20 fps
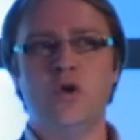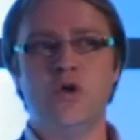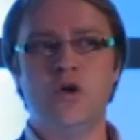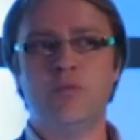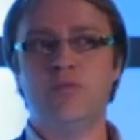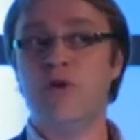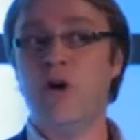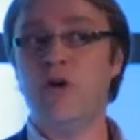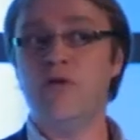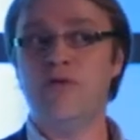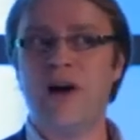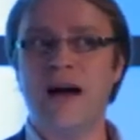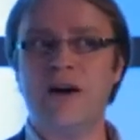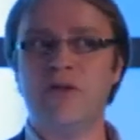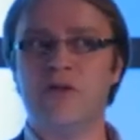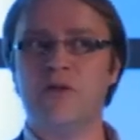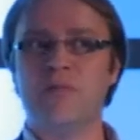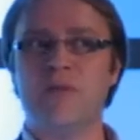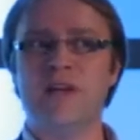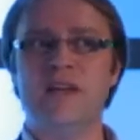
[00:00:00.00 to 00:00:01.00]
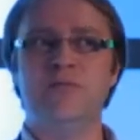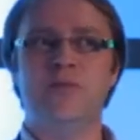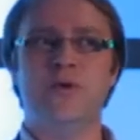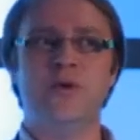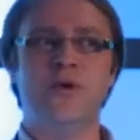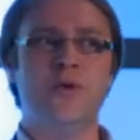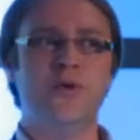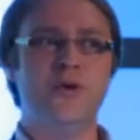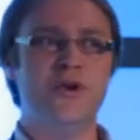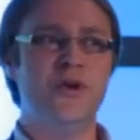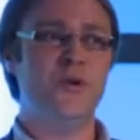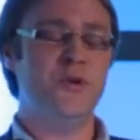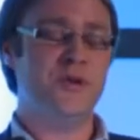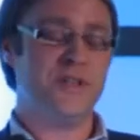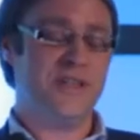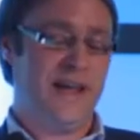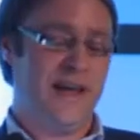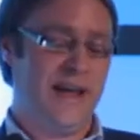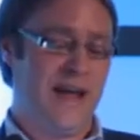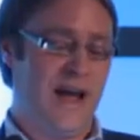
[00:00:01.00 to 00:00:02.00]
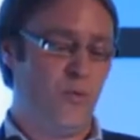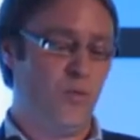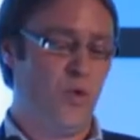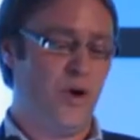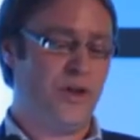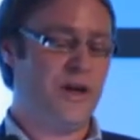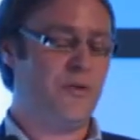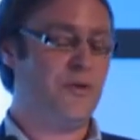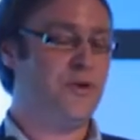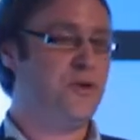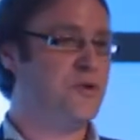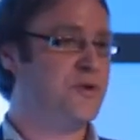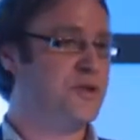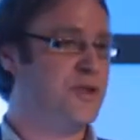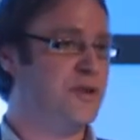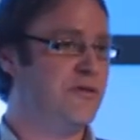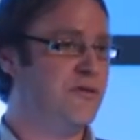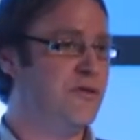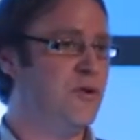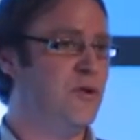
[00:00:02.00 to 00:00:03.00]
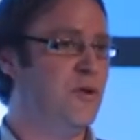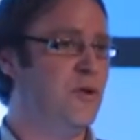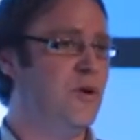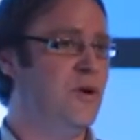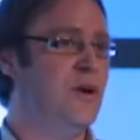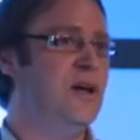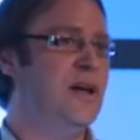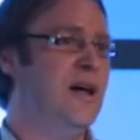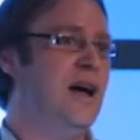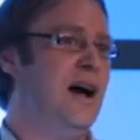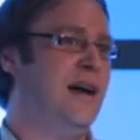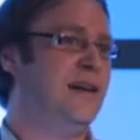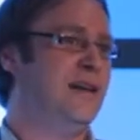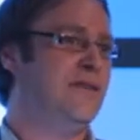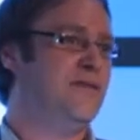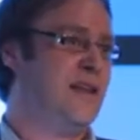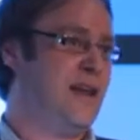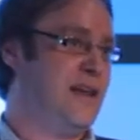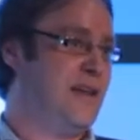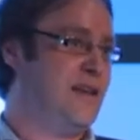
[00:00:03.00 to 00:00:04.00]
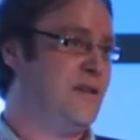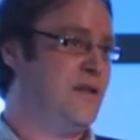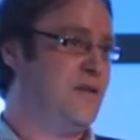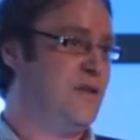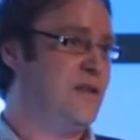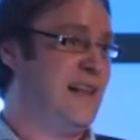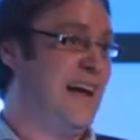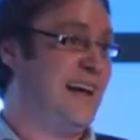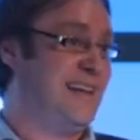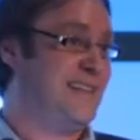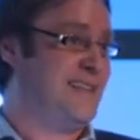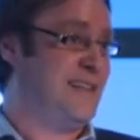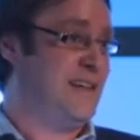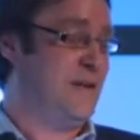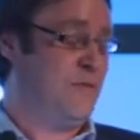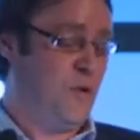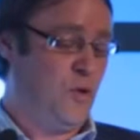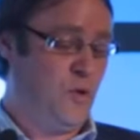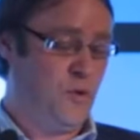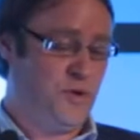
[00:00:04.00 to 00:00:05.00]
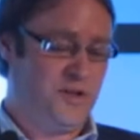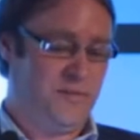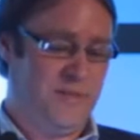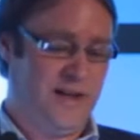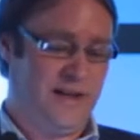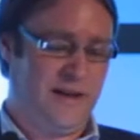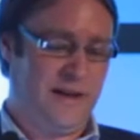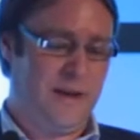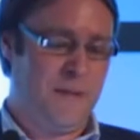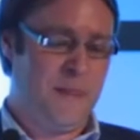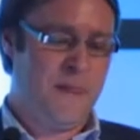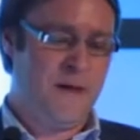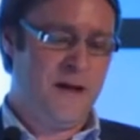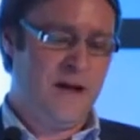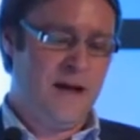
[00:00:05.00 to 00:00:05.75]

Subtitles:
the profile of the people who were using it, and what they were using it for, and if they liked it, ultimately.